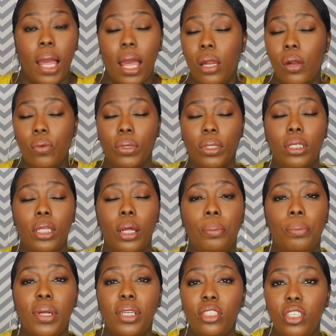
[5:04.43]
I don't really know.
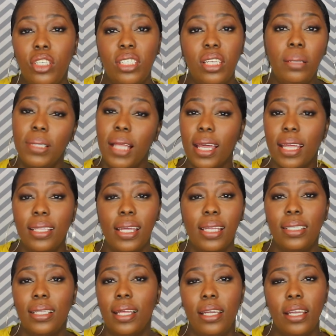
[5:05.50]
But she seems like a
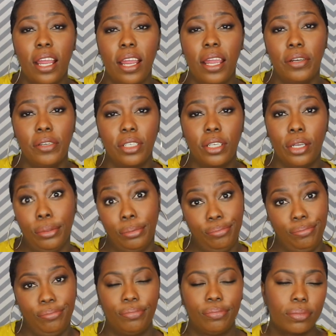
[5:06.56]
nice lady. Her hair is cute.
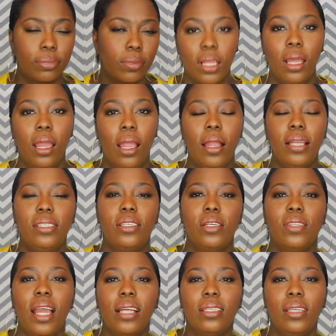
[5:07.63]
Alright,
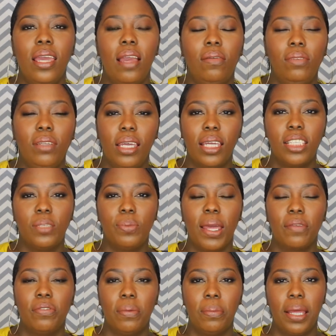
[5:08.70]
so Dr. Heavenly is
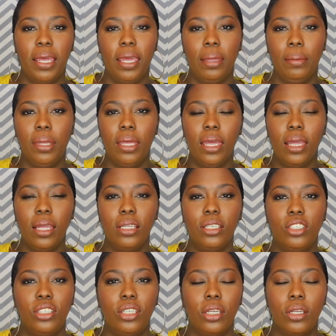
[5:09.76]
back from Miami
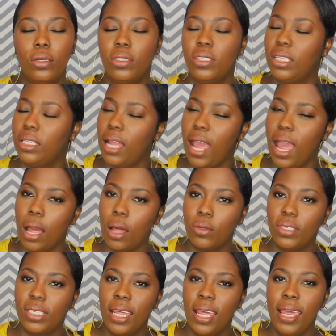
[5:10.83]
and she goes in the
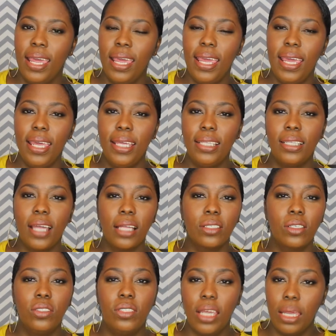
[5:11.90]
house. And
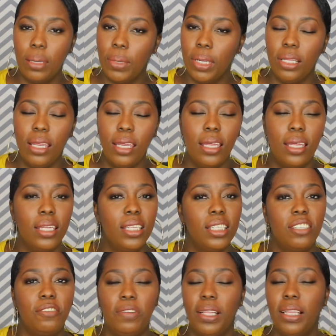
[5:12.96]
Dr. Damon
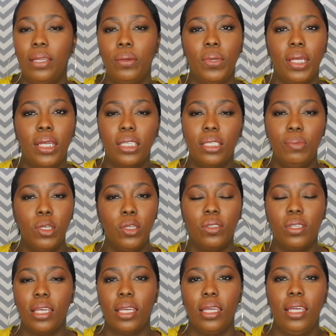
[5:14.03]
is fiddling with his
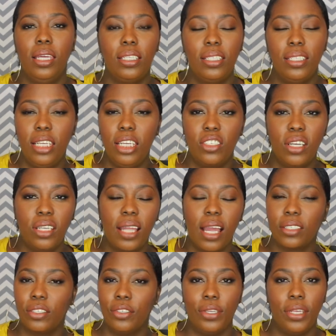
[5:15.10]
music. He's DJ
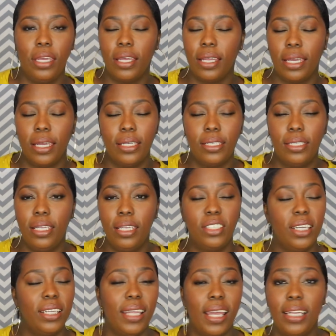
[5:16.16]
Dr. D, I guess.
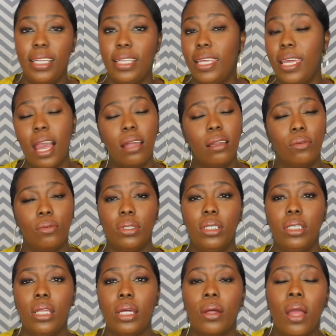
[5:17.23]
DJ Daddy D. I don't
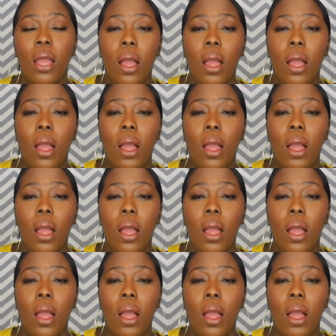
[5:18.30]
really know.